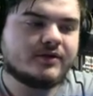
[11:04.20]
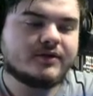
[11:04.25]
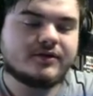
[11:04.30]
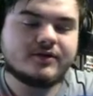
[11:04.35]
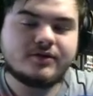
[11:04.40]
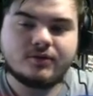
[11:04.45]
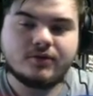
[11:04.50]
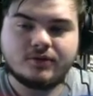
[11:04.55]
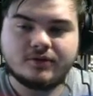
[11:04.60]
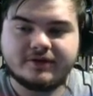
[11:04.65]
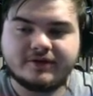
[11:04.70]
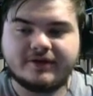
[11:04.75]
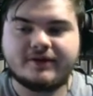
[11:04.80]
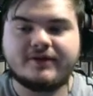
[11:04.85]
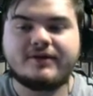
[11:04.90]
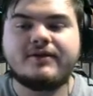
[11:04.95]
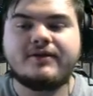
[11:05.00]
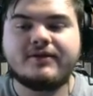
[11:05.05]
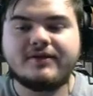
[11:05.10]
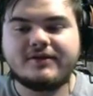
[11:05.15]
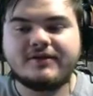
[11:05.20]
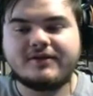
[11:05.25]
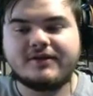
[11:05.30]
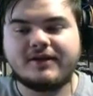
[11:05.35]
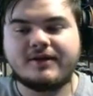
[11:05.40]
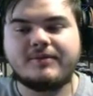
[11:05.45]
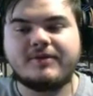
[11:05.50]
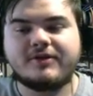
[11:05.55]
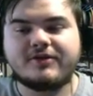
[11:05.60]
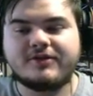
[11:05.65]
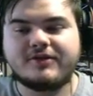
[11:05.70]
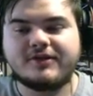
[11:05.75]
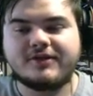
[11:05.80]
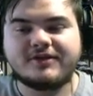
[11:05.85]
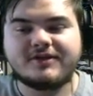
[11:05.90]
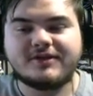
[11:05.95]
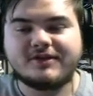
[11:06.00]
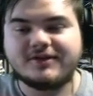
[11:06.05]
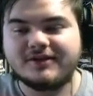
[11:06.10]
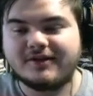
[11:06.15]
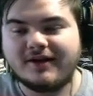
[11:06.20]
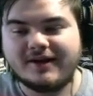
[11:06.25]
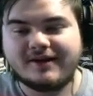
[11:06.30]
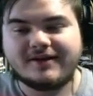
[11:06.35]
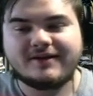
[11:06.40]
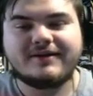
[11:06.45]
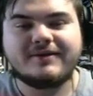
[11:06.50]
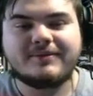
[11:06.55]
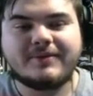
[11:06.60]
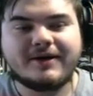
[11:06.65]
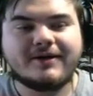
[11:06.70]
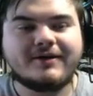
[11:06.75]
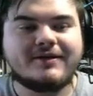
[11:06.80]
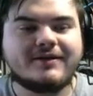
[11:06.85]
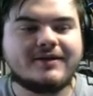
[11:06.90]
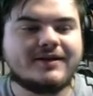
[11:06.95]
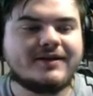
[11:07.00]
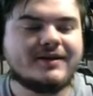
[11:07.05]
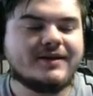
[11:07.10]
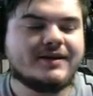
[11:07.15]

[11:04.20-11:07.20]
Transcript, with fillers: Sortie. Same introduction as Iden, apparently.